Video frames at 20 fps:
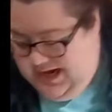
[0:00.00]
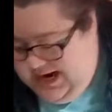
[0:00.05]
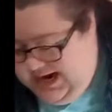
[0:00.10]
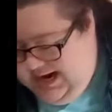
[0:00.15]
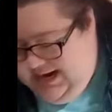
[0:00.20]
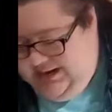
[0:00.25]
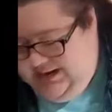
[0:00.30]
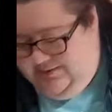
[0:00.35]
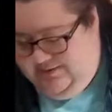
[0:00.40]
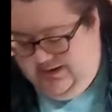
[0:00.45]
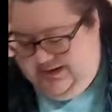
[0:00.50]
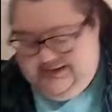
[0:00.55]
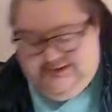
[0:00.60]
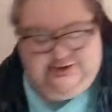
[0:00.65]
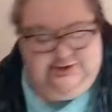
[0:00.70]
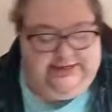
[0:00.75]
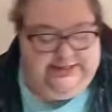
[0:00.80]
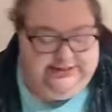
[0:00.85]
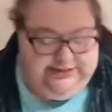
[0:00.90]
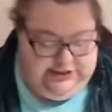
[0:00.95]
Anyway,
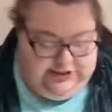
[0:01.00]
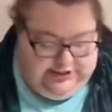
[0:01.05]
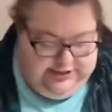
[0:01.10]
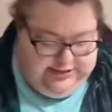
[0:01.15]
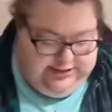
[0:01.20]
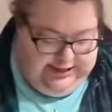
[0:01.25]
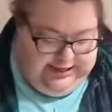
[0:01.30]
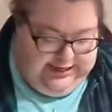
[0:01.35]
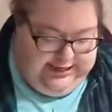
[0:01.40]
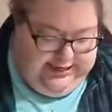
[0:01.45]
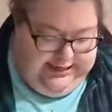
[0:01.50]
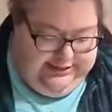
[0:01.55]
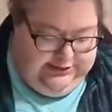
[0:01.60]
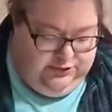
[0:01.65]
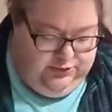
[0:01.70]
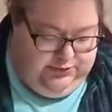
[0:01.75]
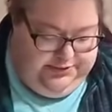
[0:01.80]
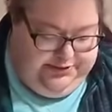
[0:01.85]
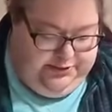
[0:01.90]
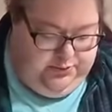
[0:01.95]
so I started that in
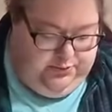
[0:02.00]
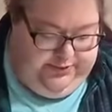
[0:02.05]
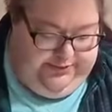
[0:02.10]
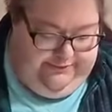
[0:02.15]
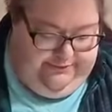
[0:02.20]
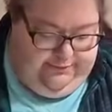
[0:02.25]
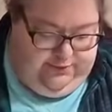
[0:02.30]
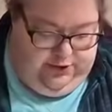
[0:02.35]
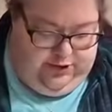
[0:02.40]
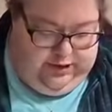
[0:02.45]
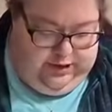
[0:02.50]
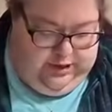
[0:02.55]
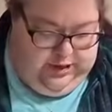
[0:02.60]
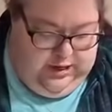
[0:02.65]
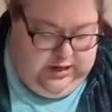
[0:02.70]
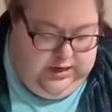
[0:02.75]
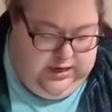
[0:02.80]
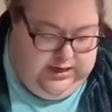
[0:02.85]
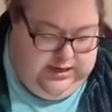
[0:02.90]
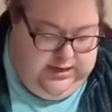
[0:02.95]
2024.
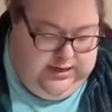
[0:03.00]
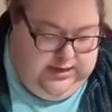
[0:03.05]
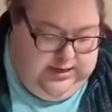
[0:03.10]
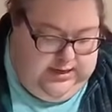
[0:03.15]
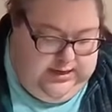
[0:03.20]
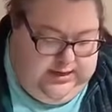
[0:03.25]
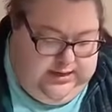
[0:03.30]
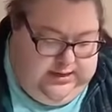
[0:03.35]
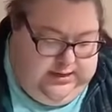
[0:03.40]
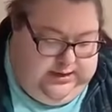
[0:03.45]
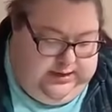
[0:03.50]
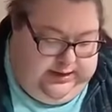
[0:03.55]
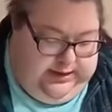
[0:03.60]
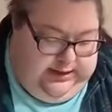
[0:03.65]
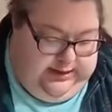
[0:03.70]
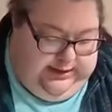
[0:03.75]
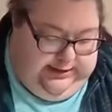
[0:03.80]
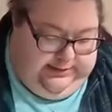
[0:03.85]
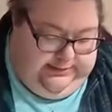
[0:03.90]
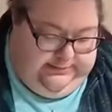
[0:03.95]

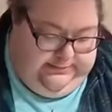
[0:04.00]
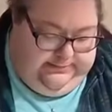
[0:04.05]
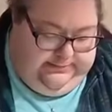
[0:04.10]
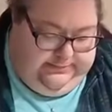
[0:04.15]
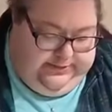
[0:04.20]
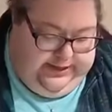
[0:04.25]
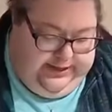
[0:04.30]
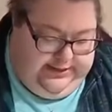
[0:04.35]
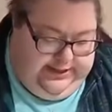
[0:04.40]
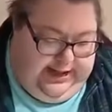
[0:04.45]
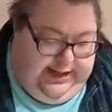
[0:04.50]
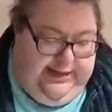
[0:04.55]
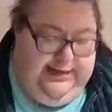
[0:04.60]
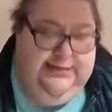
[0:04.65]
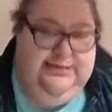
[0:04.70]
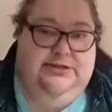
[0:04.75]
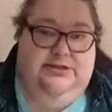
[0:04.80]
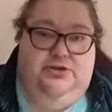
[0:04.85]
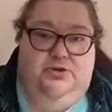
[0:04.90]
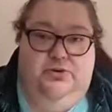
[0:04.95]
And that
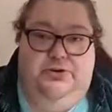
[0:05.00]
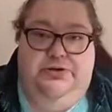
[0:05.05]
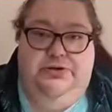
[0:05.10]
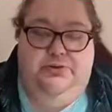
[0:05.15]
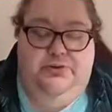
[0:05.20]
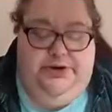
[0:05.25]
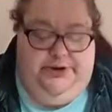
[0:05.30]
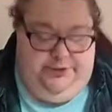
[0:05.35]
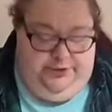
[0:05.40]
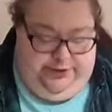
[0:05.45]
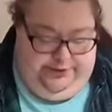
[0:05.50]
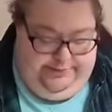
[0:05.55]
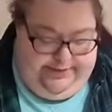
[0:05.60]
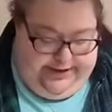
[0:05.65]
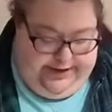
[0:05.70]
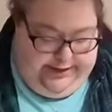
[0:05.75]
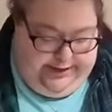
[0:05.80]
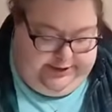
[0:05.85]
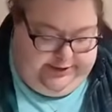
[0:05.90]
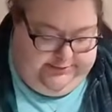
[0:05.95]
is the 2023
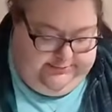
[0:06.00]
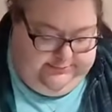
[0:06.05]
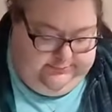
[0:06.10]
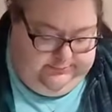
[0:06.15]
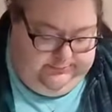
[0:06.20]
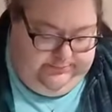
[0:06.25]
pattern.